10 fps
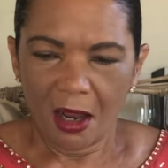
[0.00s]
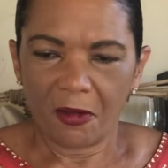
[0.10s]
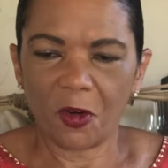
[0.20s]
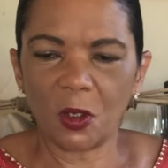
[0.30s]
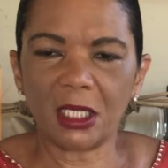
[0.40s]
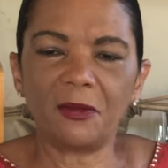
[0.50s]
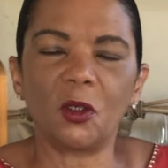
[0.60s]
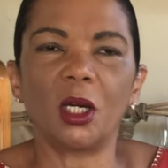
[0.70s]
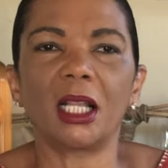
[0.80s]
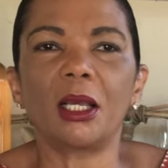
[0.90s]
First of
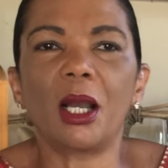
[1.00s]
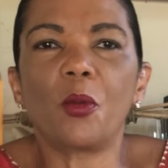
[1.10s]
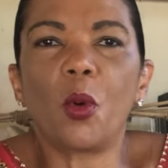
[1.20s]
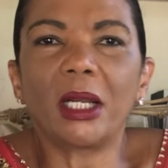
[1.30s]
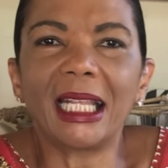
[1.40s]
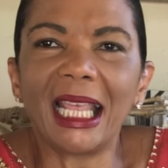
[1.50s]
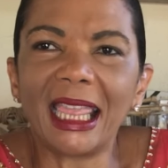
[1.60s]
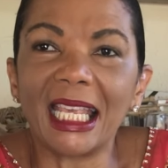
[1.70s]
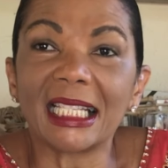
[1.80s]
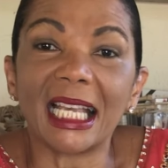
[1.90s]
all, one of the
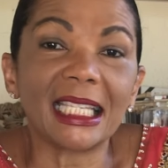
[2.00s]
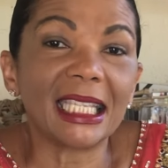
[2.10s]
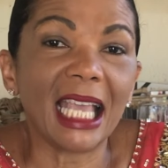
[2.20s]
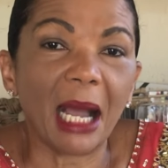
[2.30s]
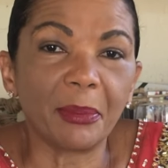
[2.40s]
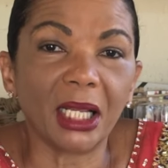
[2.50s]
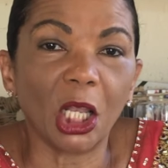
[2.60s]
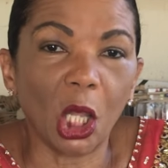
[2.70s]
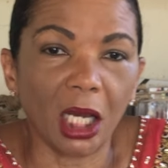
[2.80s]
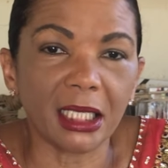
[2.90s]
things I see happen a
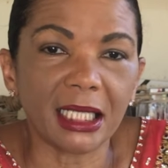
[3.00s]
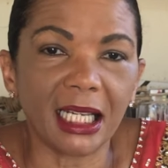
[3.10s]
lot,